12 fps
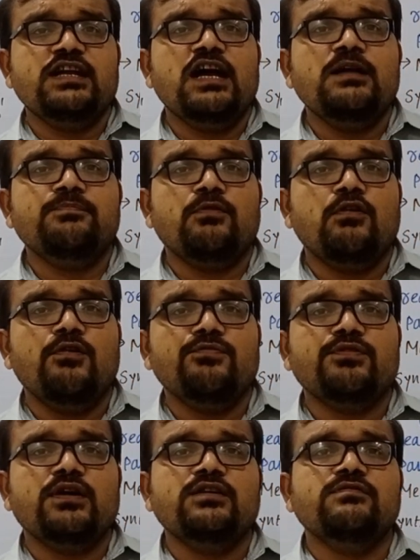type
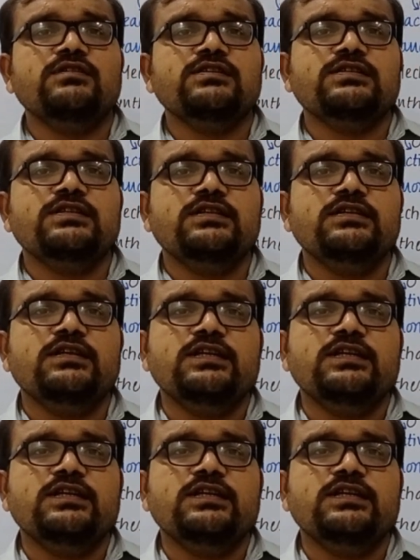of conversion